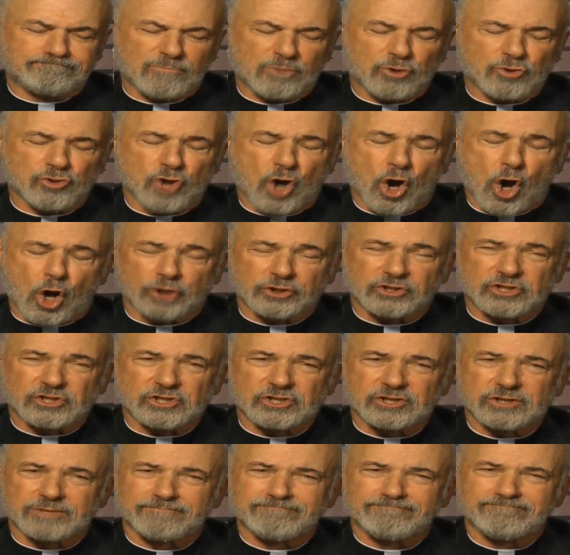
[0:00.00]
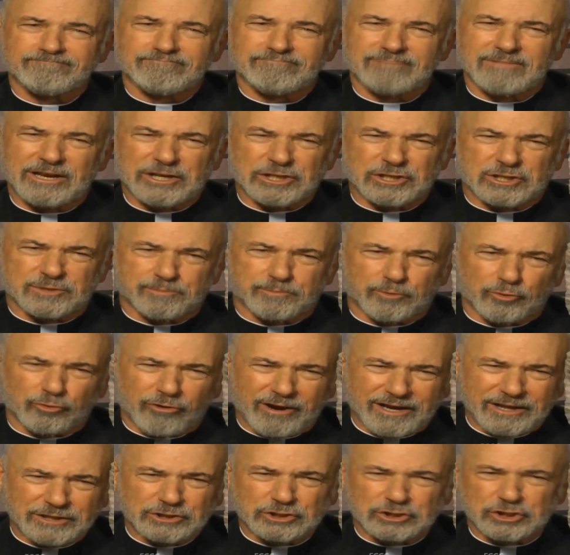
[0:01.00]
Thoughts,
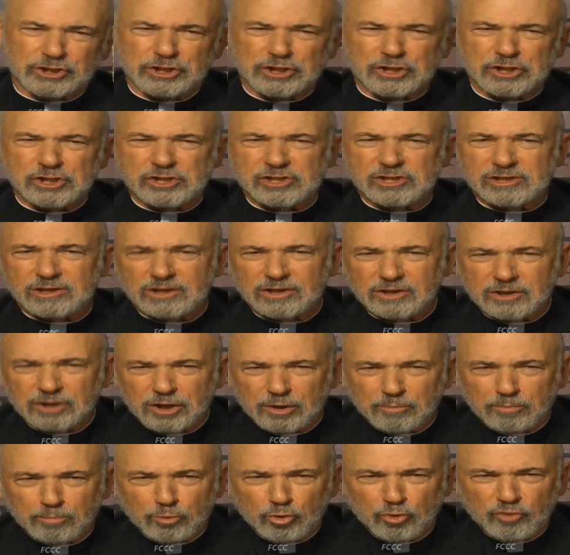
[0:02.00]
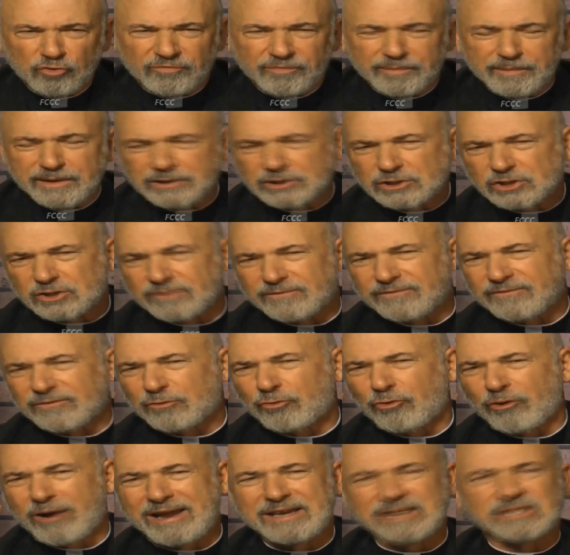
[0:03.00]
inspirations, movements
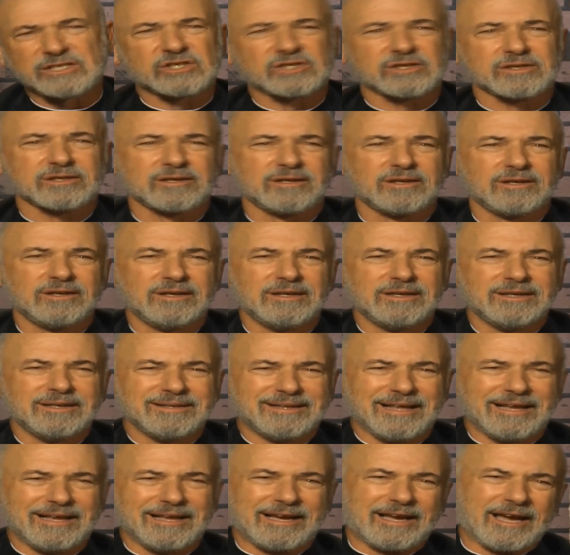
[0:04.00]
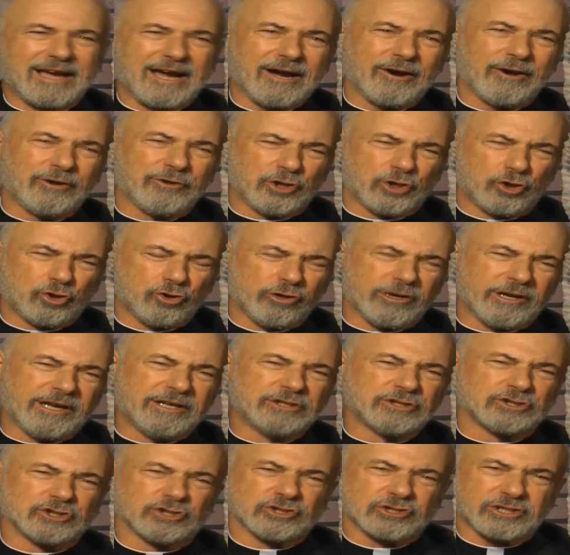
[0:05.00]
of grace. The good
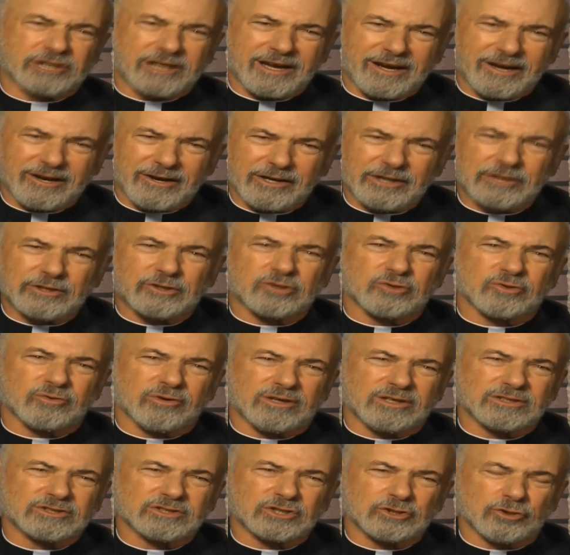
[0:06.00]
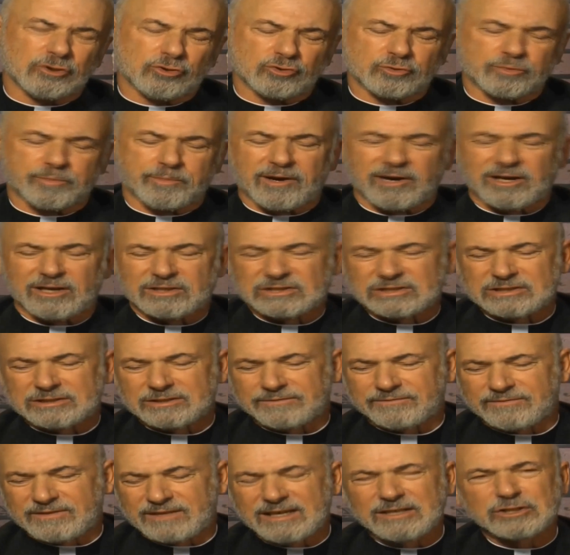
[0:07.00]
angels carry to us those
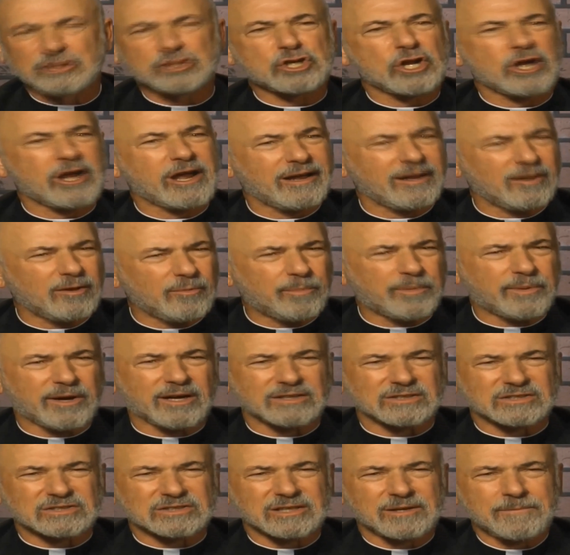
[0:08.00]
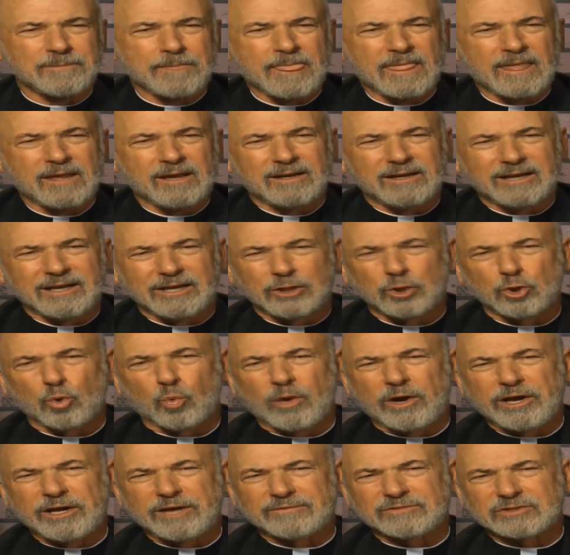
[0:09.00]
positive things to help us in the
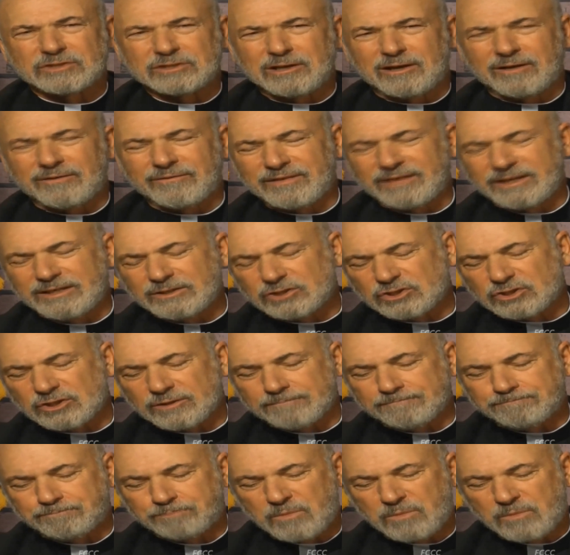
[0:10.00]
way of salvation.